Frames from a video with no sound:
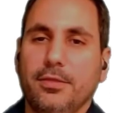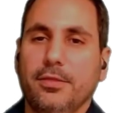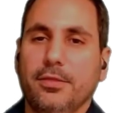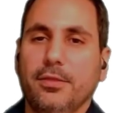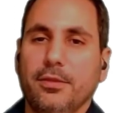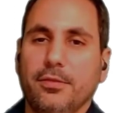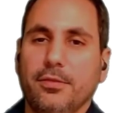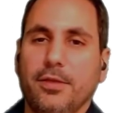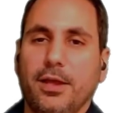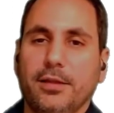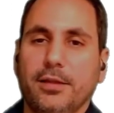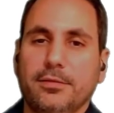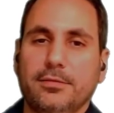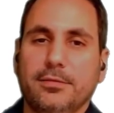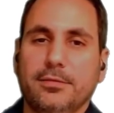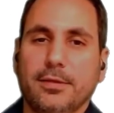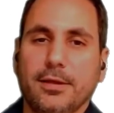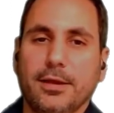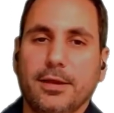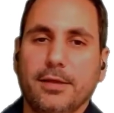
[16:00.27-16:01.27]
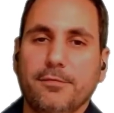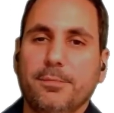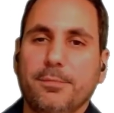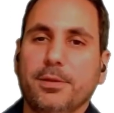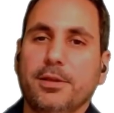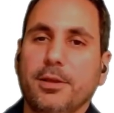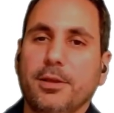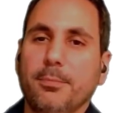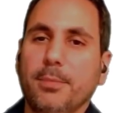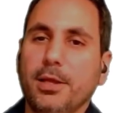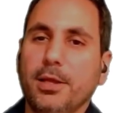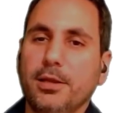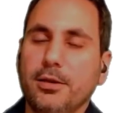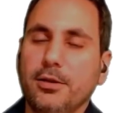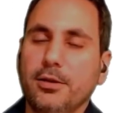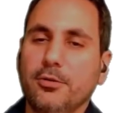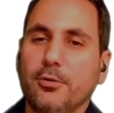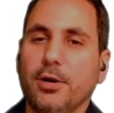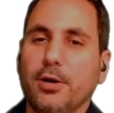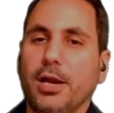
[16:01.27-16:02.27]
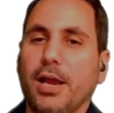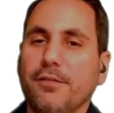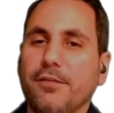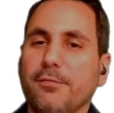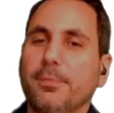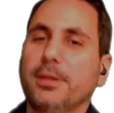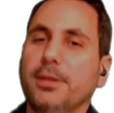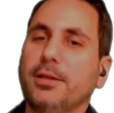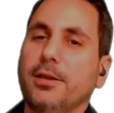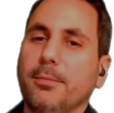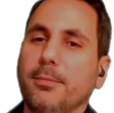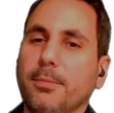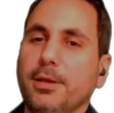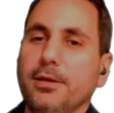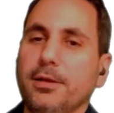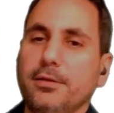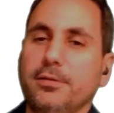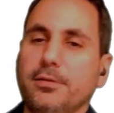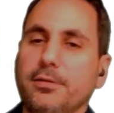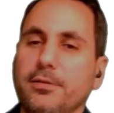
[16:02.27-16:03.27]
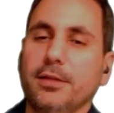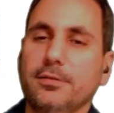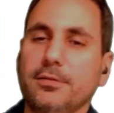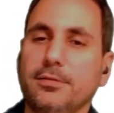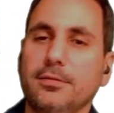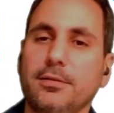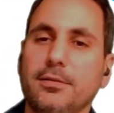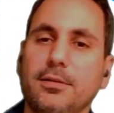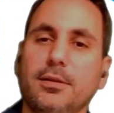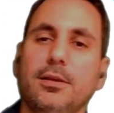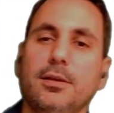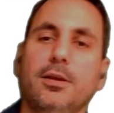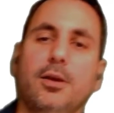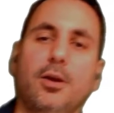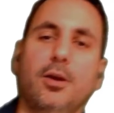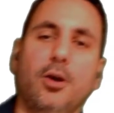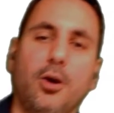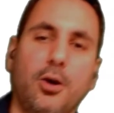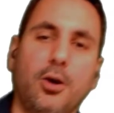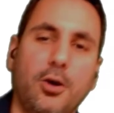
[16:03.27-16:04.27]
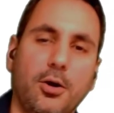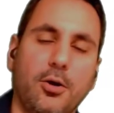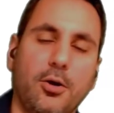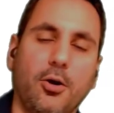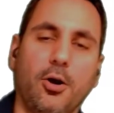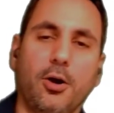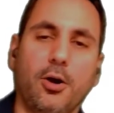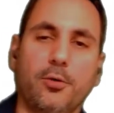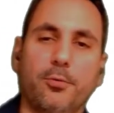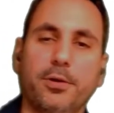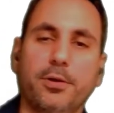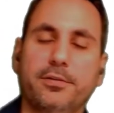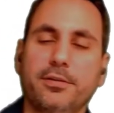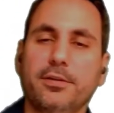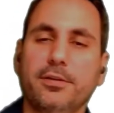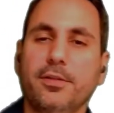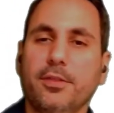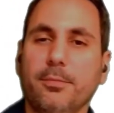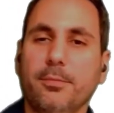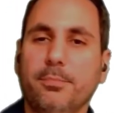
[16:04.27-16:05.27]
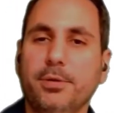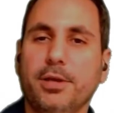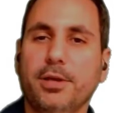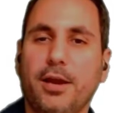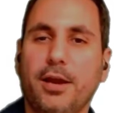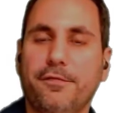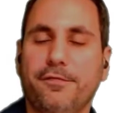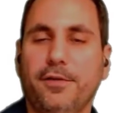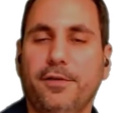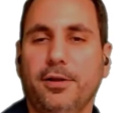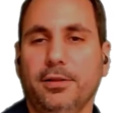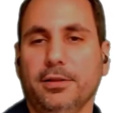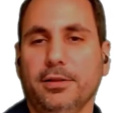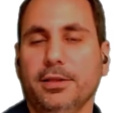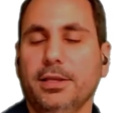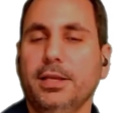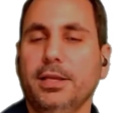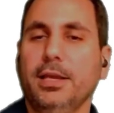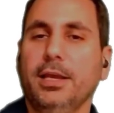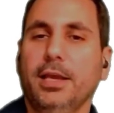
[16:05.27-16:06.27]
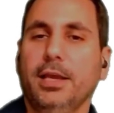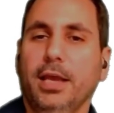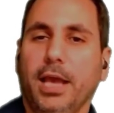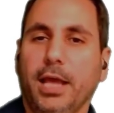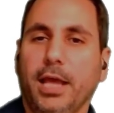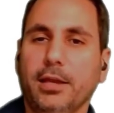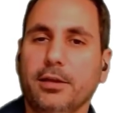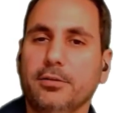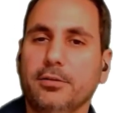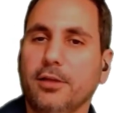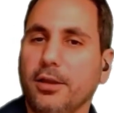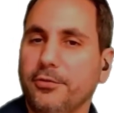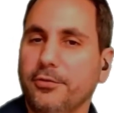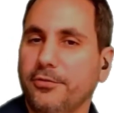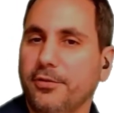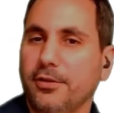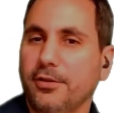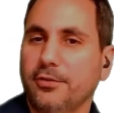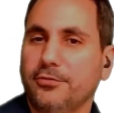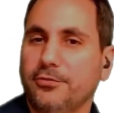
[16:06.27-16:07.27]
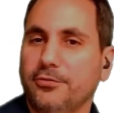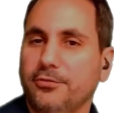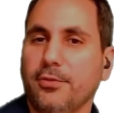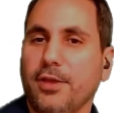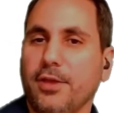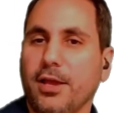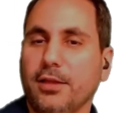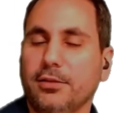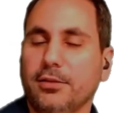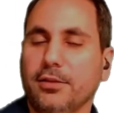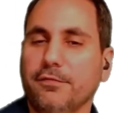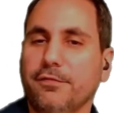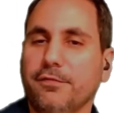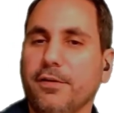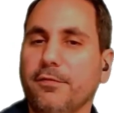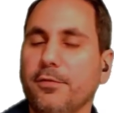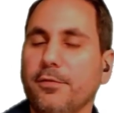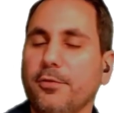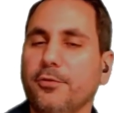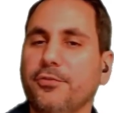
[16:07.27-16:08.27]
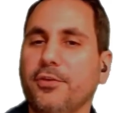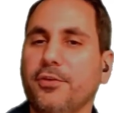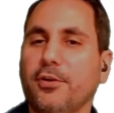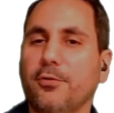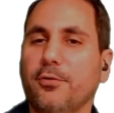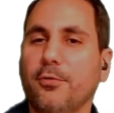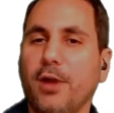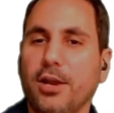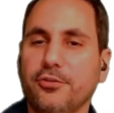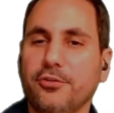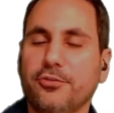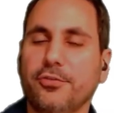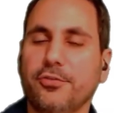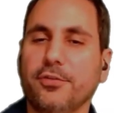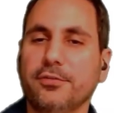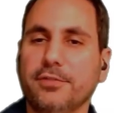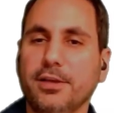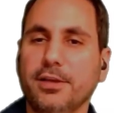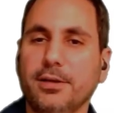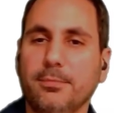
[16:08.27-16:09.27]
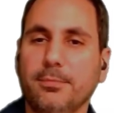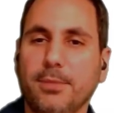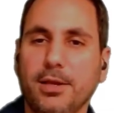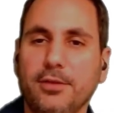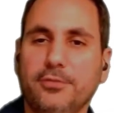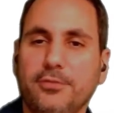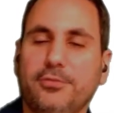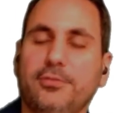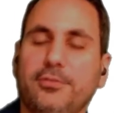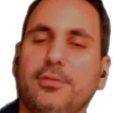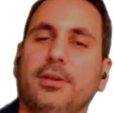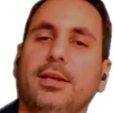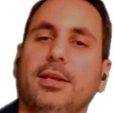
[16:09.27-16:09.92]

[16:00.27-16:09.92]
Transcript: have been committed or haven't been committed yet are written in the BI file. And it does this so that if ever there's a crash in the database